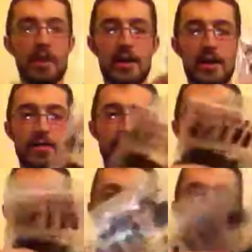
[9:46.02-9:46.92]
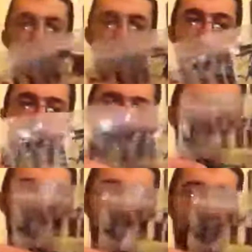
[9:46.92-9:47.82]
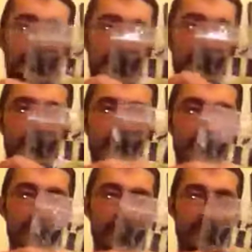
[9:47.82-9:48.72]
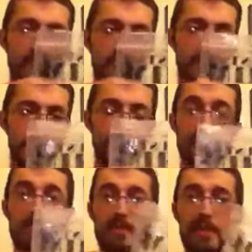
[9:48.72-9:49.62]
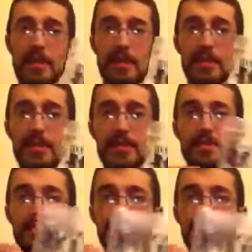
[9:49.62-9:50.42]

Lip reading: All right, now see what you got is